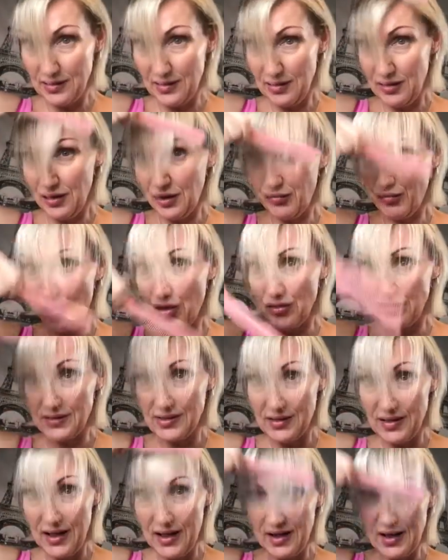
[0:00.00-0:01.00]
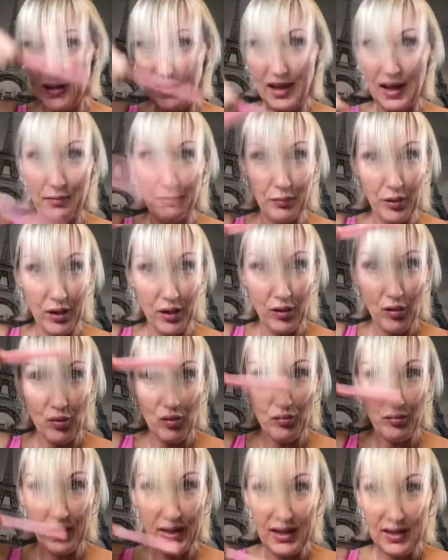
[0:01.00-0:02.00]
across, then again by all
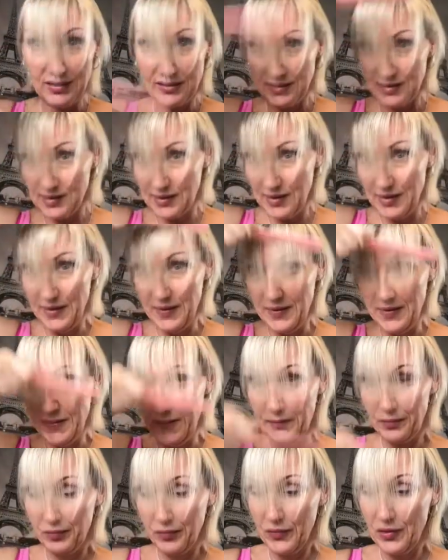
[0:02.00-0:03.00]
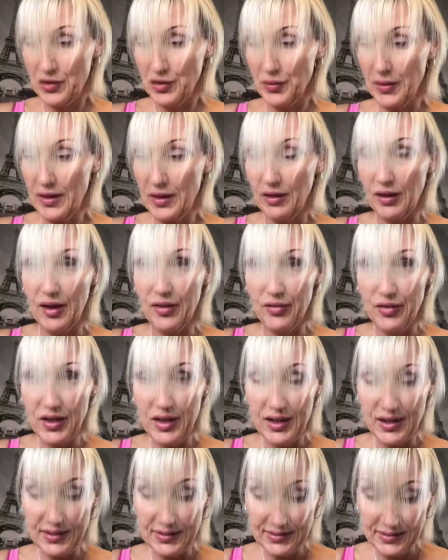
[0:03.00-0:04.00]
means do it like
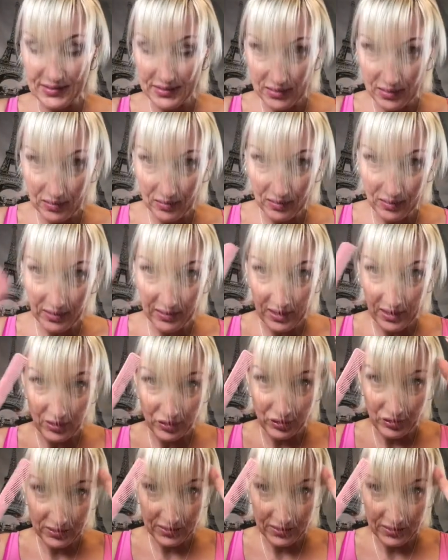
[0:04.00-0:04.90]
this, again just